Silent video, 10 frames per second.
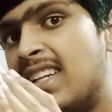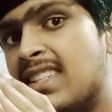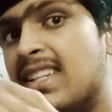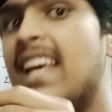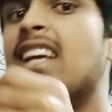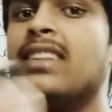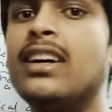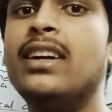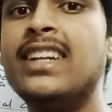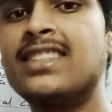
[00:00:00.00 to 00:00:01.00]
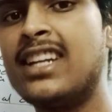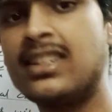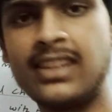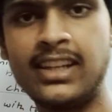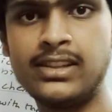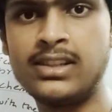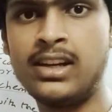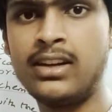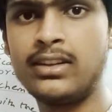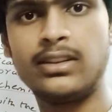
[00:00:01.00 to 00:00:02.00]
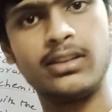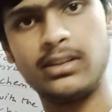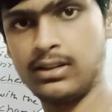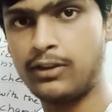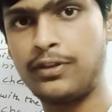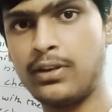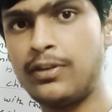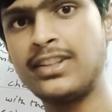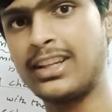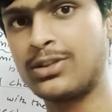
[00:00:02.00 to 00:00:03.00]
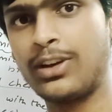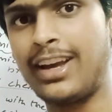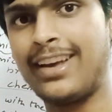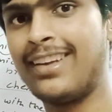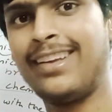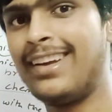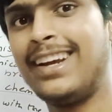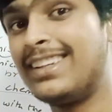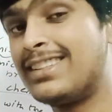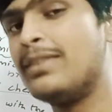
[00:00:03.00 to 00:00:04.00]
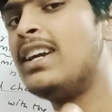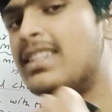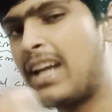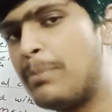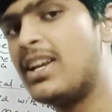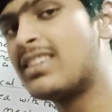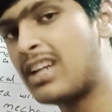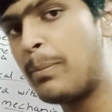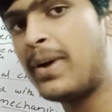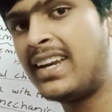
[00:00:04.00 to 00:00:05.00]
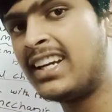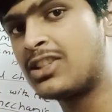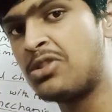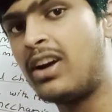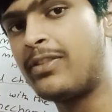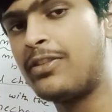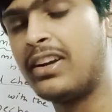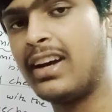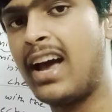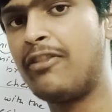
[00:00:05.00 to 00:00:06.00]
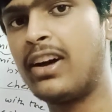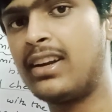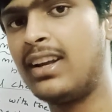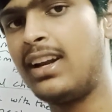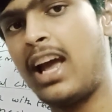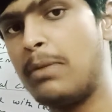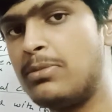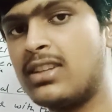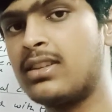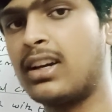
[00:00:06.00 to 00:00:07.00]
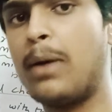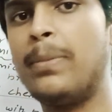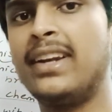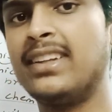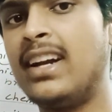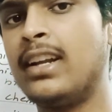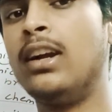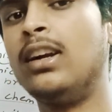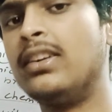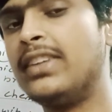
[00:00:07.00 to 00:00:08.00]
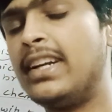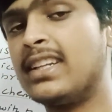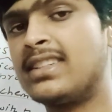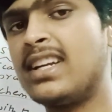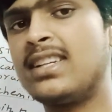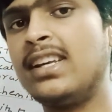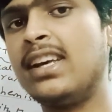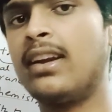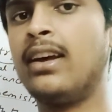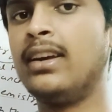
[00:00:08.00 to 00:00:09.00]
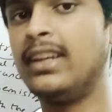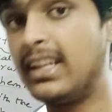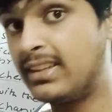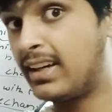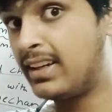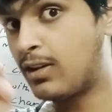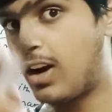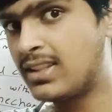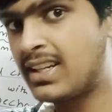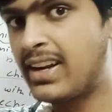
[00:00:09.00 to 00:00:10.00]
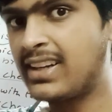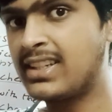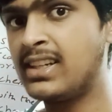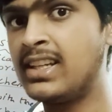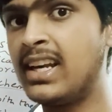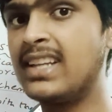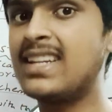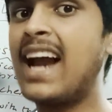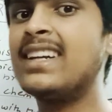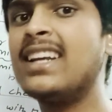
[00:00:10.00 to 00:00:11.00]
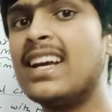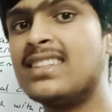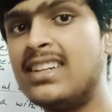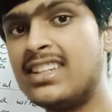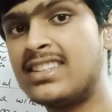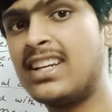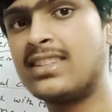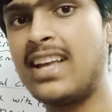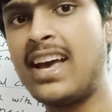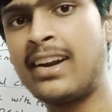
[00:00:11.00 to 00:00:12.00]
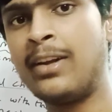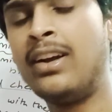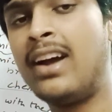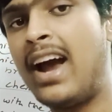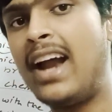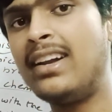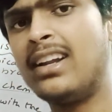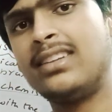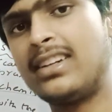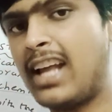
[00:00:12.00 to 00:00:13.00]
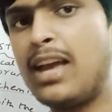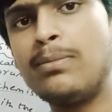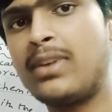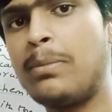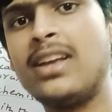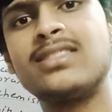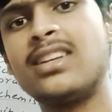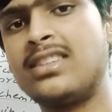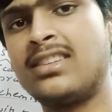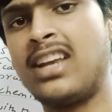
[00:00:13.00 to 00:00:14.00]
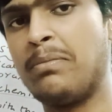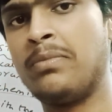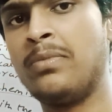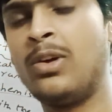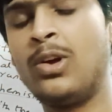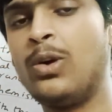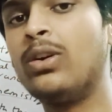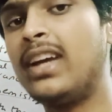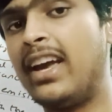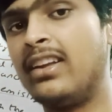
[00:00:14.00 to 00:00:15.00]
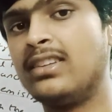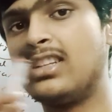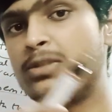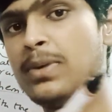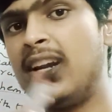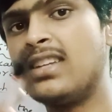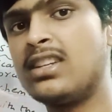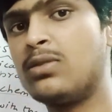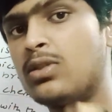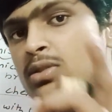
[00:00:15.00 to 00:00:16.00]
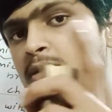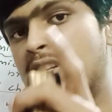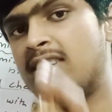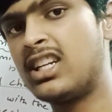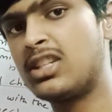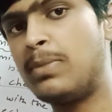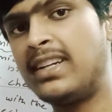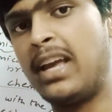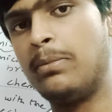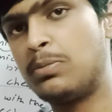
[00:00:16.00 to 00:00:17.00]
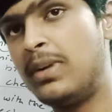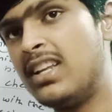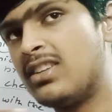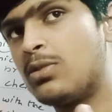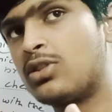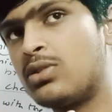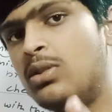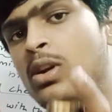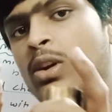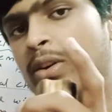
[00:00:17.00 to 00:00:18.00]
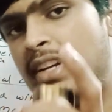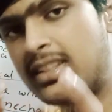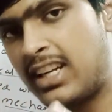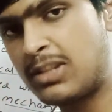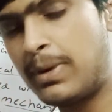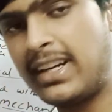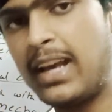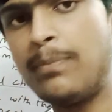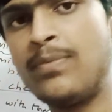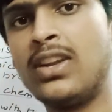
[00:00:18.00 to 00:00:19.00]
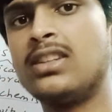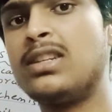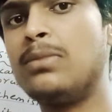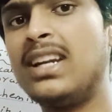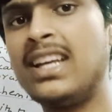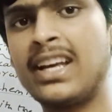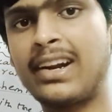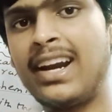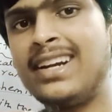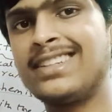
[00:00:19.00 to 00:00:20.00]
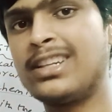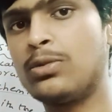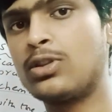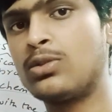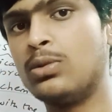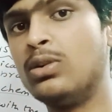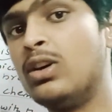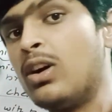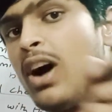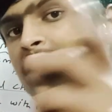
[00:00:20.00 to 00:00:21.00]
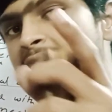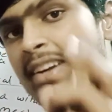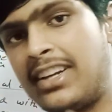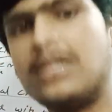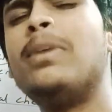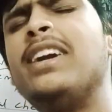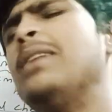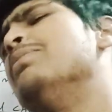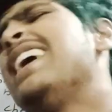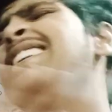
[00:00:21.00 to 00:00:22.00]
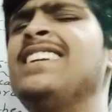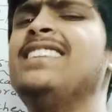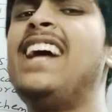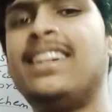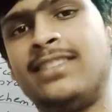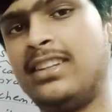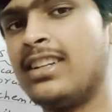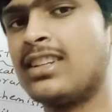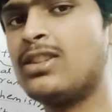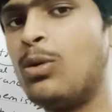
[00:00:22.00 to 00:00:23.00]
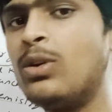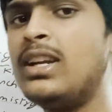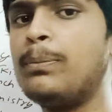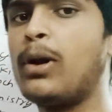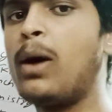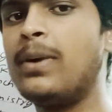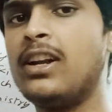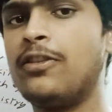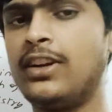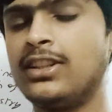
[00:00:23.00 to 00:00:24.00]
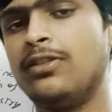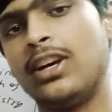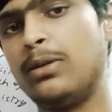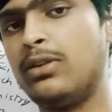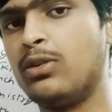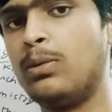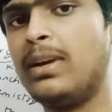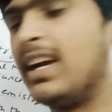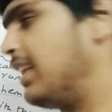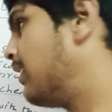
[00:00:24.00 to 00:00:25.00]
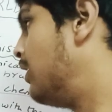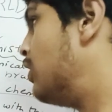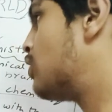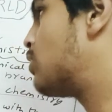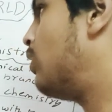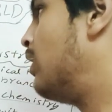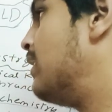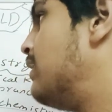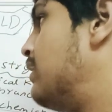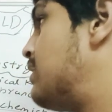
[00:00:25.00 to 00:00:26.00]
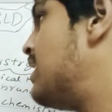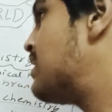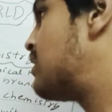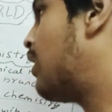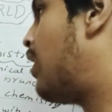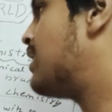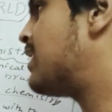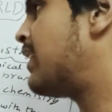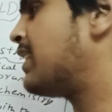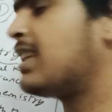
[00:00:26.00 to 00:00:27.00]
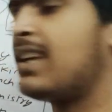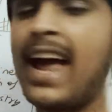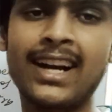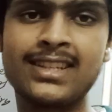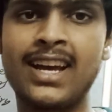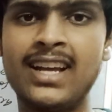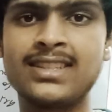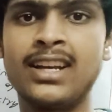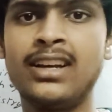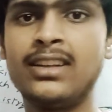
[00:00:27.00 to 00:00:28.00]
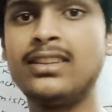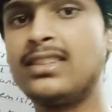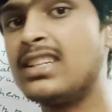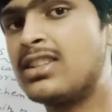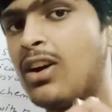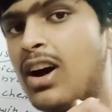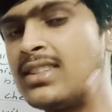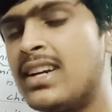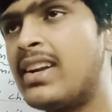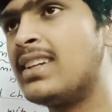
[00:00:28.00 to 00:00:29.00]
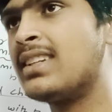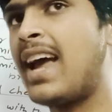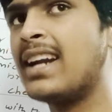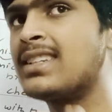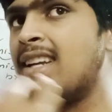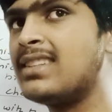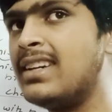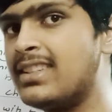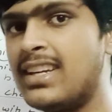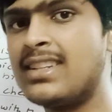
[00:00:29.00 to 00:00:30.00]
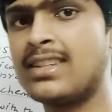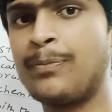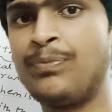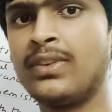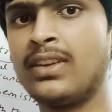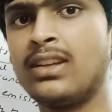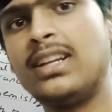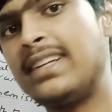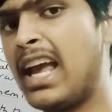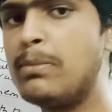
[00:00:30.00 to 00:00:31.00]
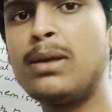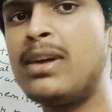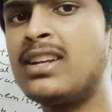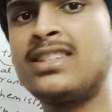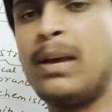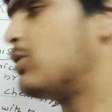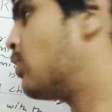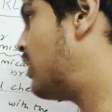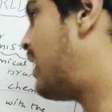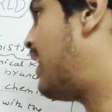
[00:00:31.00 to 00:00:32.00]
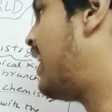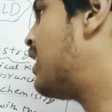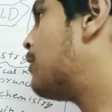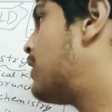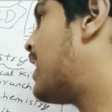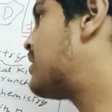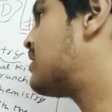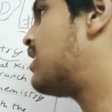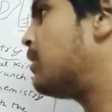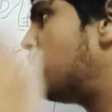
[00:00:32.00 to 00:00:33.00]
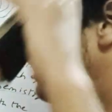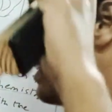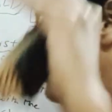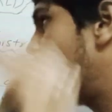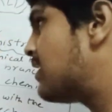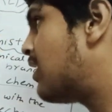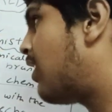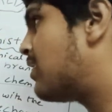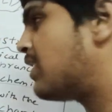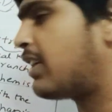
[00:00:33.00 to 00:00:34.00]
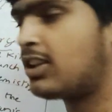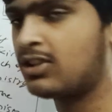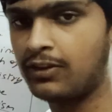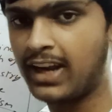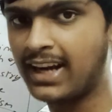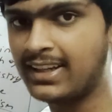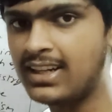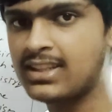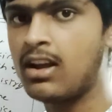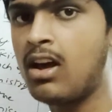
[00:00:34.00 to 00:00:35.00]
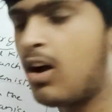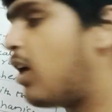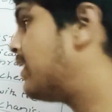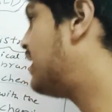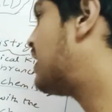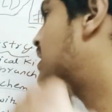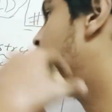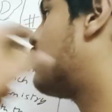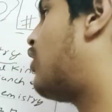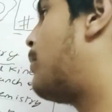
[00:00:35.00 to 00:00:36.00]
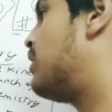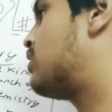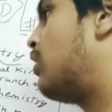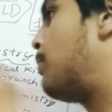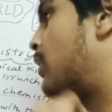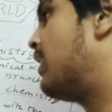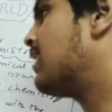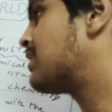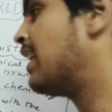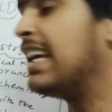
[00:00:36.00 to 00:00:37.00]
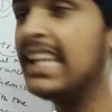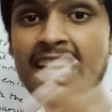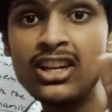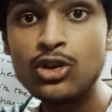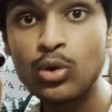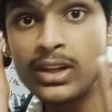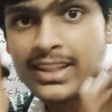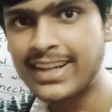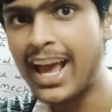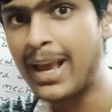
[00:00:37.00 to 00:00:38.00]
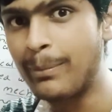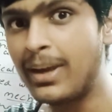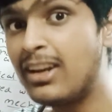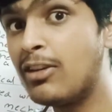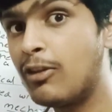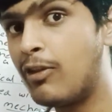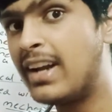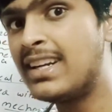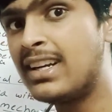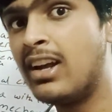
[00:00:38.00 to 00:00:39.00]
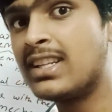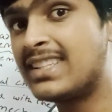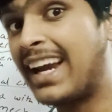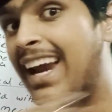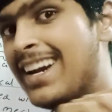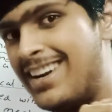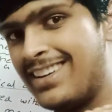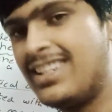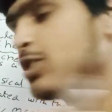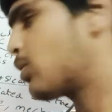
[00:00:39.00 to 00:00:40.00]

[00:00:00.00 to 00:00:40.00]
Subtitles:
like the distance in the physics. Okay. I'm just comparing. It's not for real. I'm just comparing that. The distance here, the concentration here is acting as the distance there, and the time remains the same. Okay, the speed is equals to distance by time. Speed is equals to distance by time. Similarly, here rate is equals to concentration by time. That's it. This is the only proper definition where you will be getting. So, since the concentration acts as the distance, the time remains same. So, the rate of reaction is nothing but the decrease in the concentration of reactants or increase in the formation of products in unit time, in 1 second, is